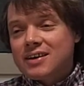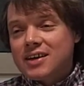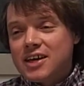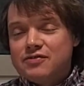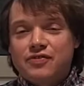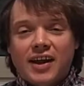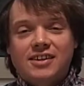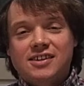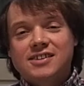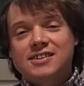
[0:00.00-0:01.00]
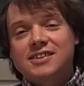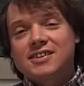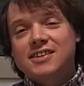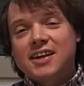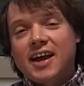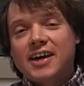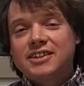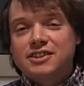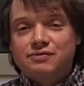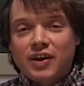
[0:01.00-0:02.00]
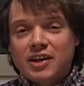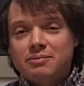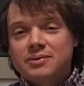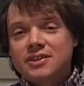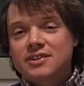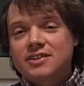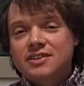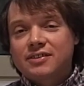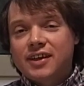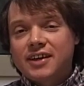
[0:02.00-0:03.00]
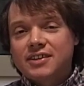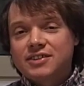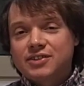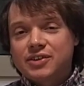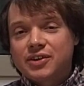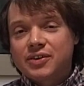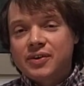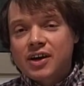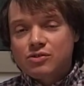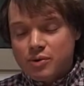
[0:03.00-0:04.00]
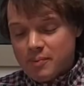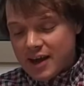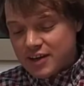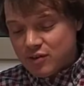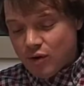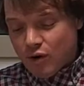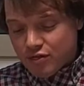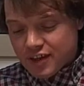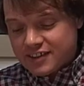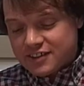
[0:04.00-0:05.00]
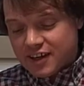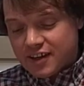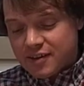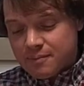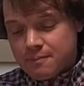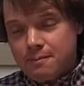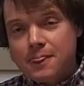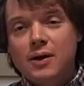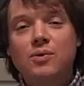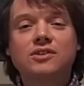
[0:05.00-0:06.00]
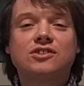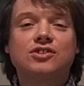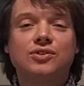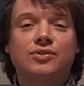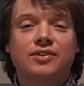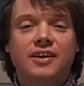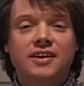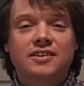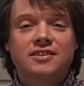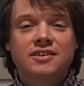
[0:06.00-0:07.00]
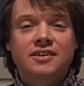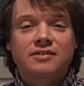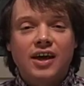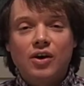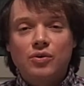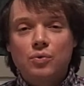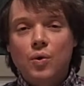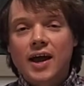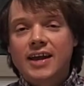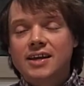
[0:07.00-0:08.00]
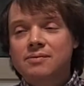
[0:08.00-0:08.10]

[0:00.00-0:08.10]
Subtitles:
inventions and developments and things to remain authentic. They want to do things their own way.